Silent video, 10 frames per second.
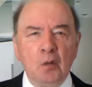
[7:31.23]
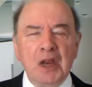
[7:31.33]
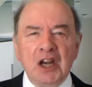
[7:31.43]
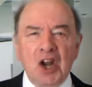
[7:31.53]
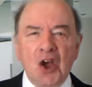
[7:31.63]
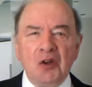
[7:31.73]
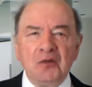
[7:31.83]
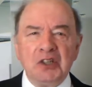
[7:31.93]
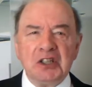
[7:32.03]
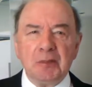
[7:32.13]
we
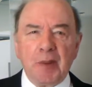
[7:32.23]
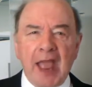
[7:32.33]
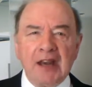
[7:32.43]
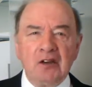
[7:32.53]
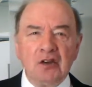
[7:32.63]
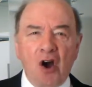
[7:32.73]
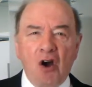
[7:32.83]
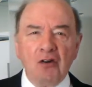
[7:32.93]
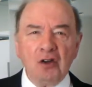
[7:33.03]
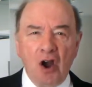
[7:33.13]
learn to depend
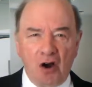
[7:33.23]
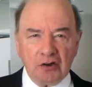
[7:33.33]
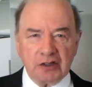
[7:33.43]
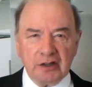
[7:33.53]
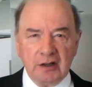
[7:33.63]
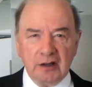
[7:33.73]
on God.